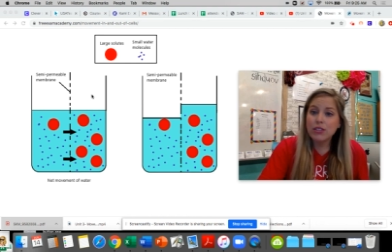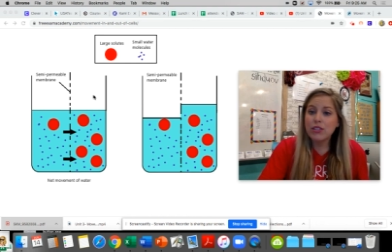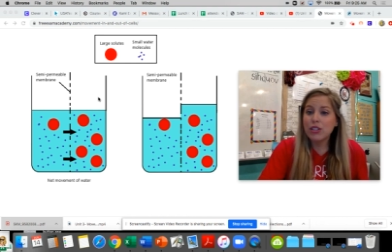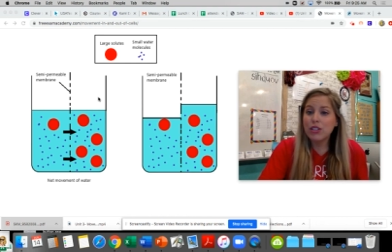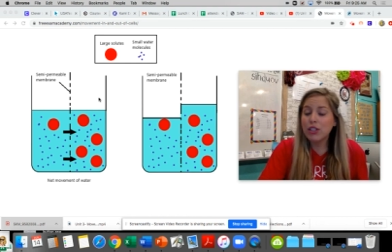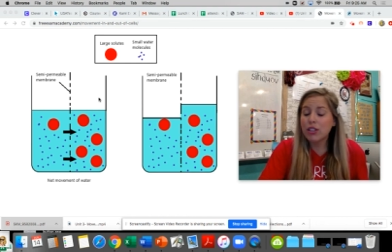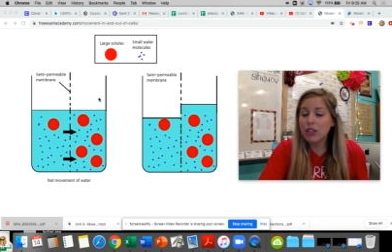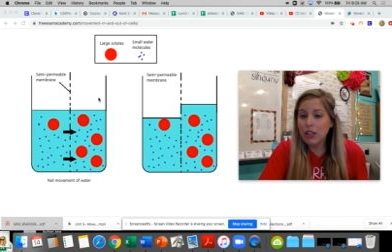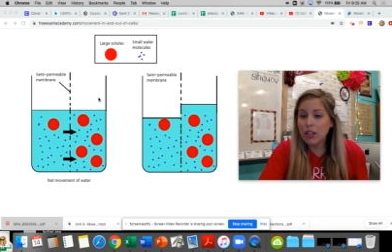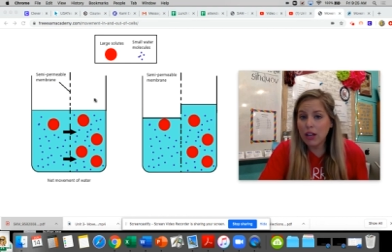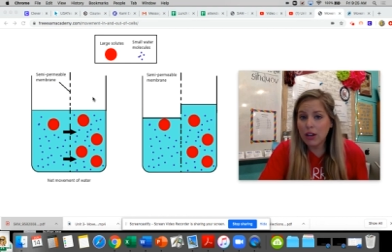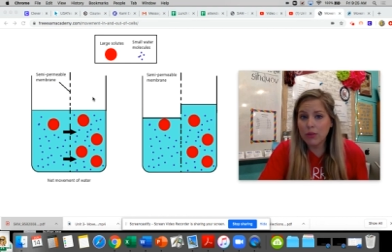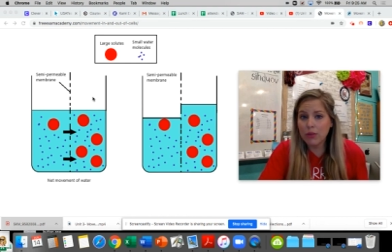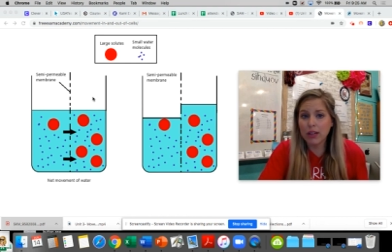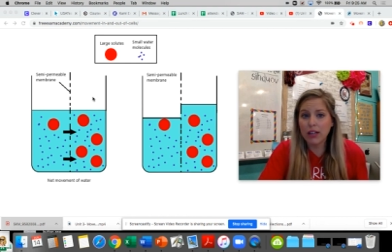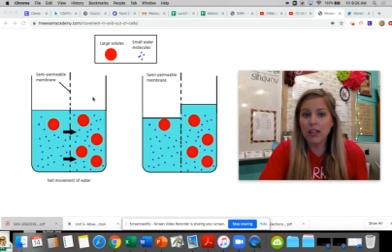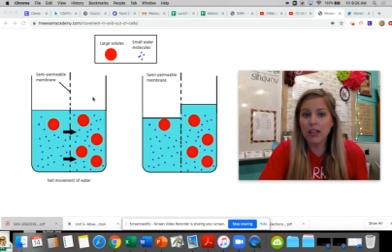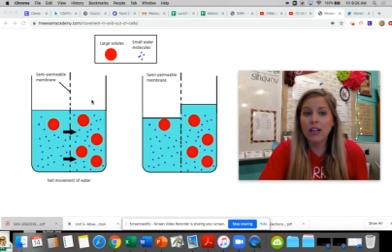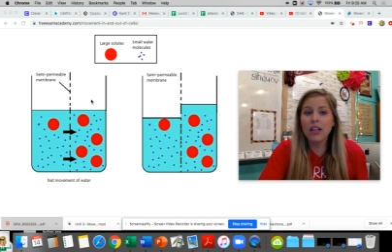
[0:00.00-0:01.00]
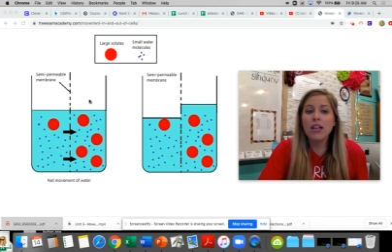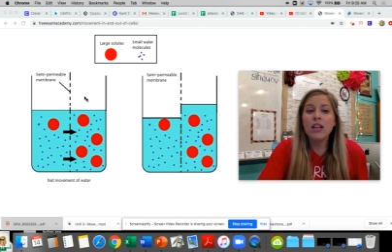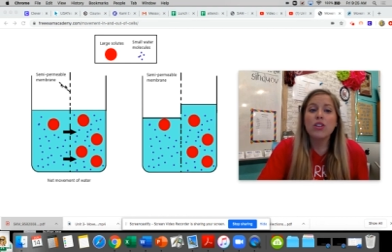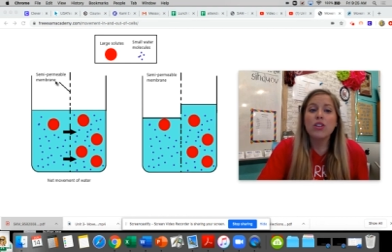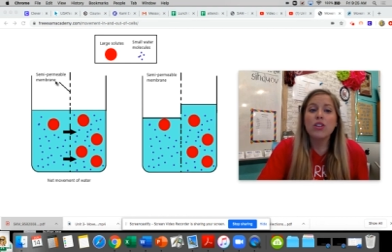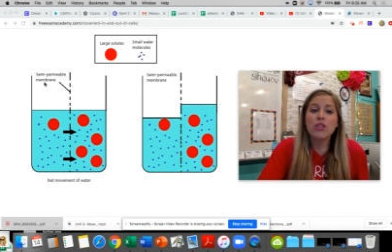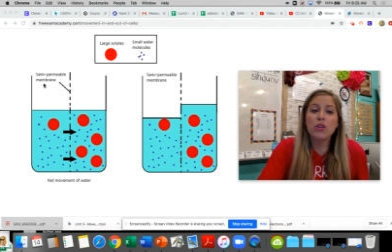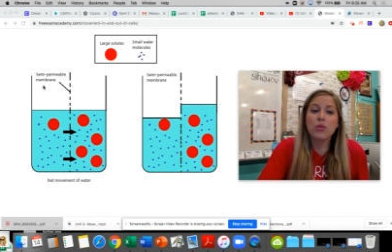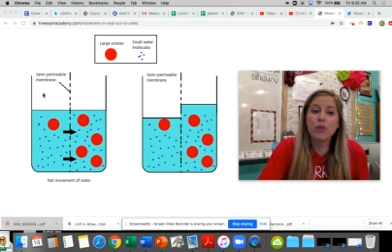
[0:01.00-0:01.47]
to lower.
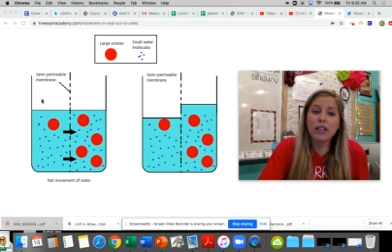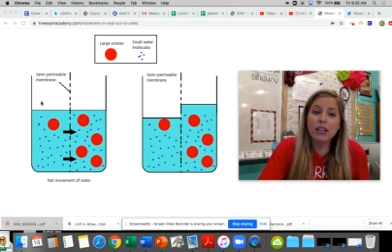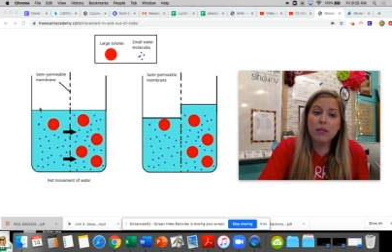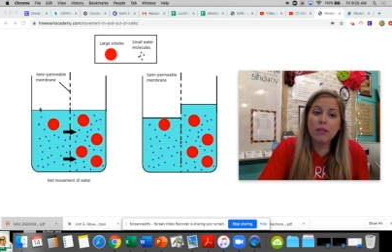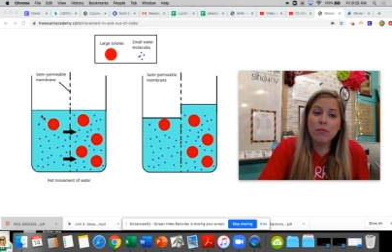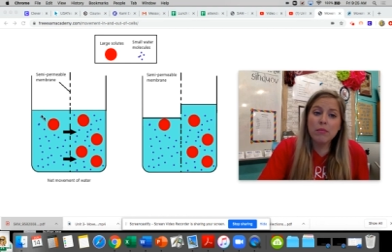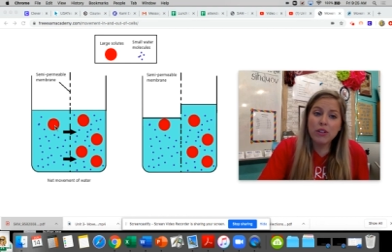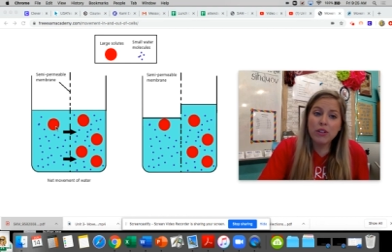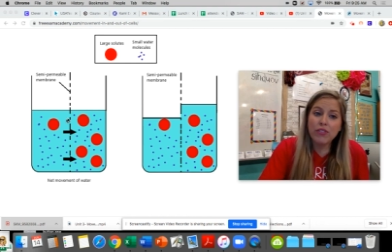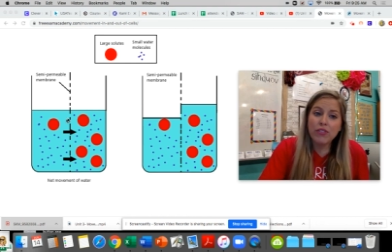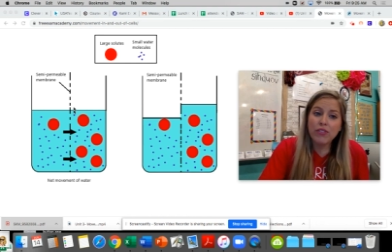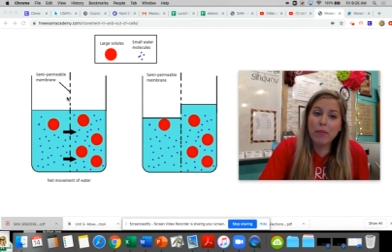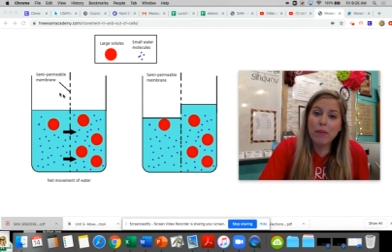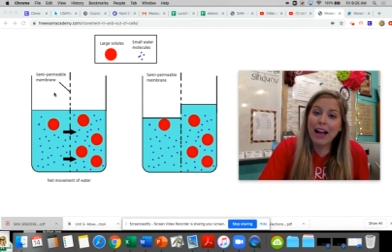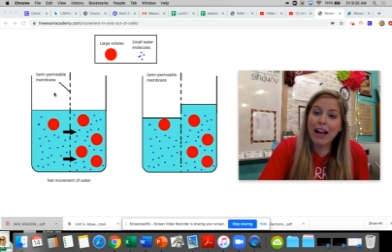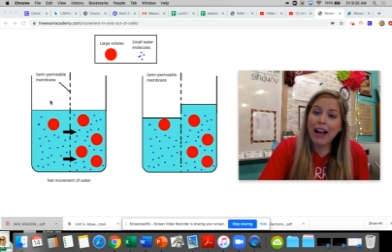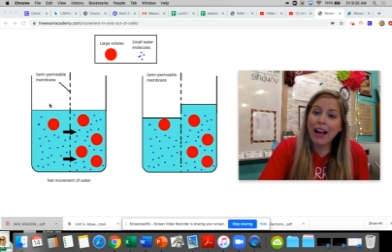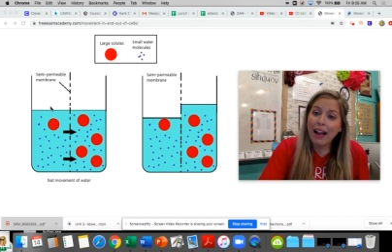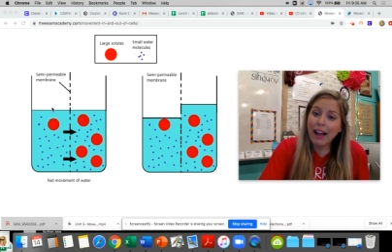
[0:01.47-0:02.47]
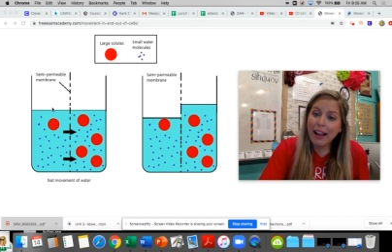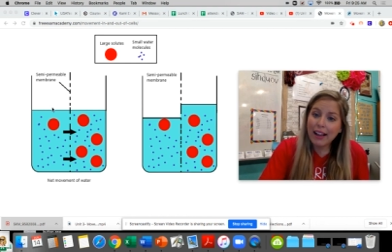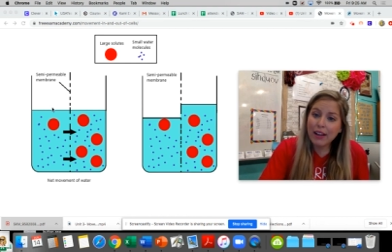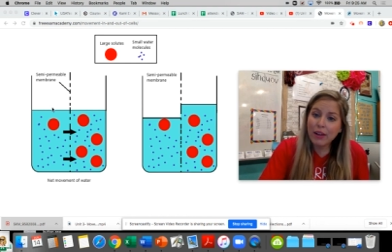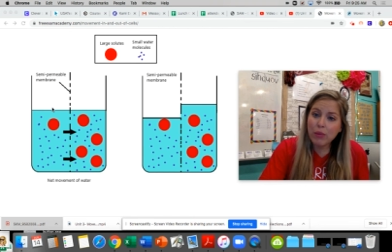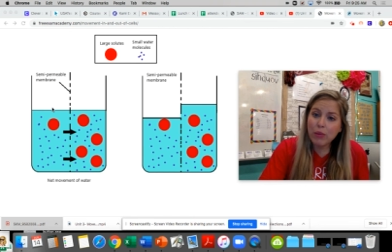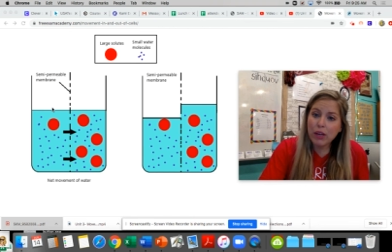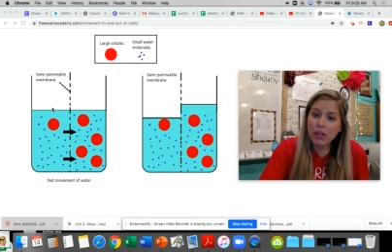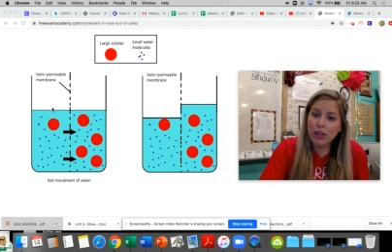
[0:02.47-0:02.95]
So we're going to move from a
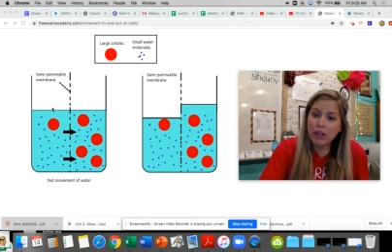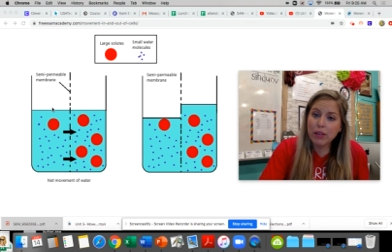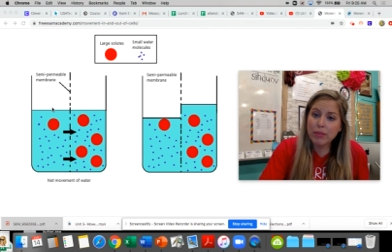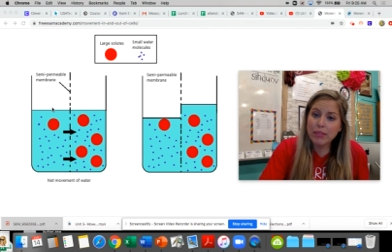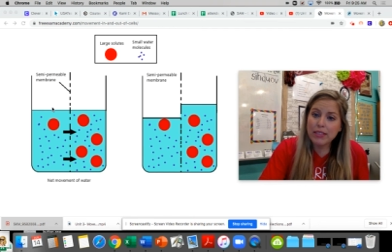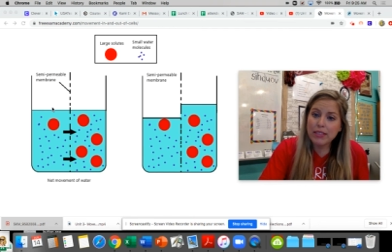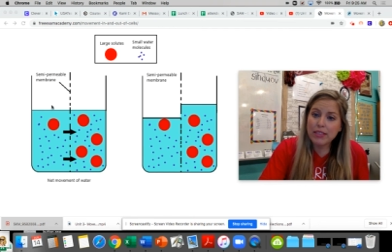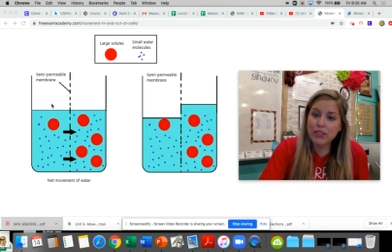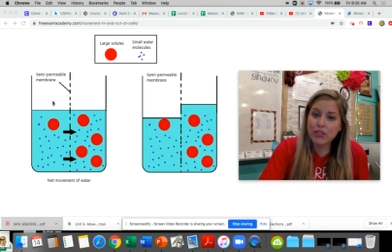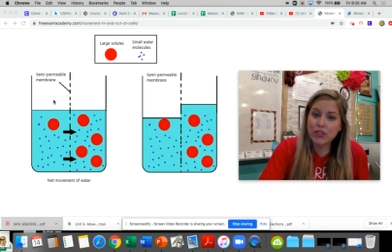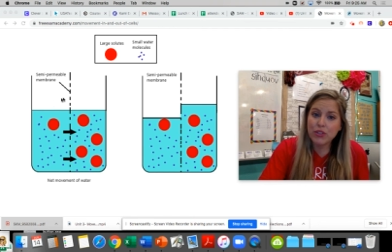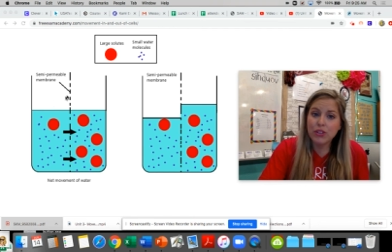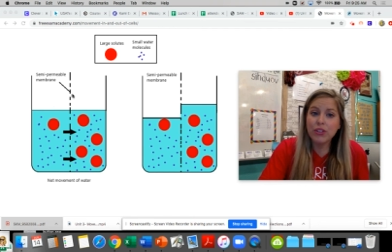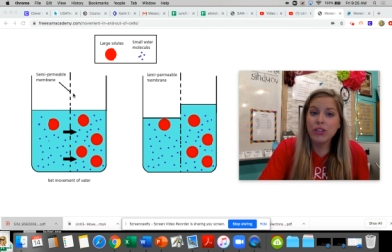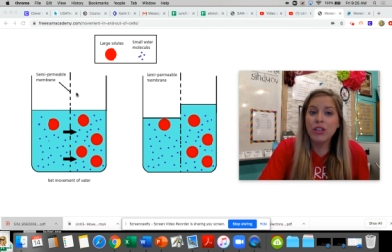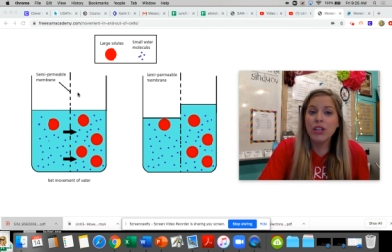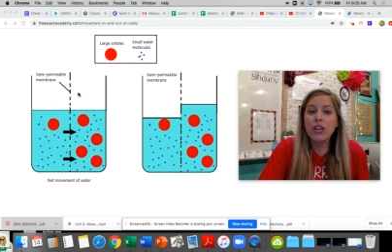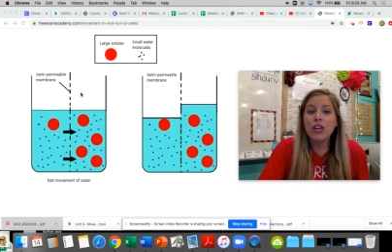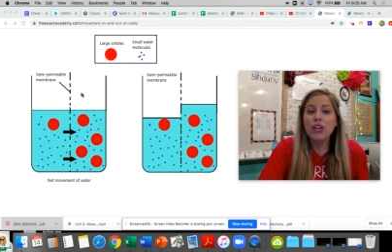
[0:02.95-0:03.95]
higher water potential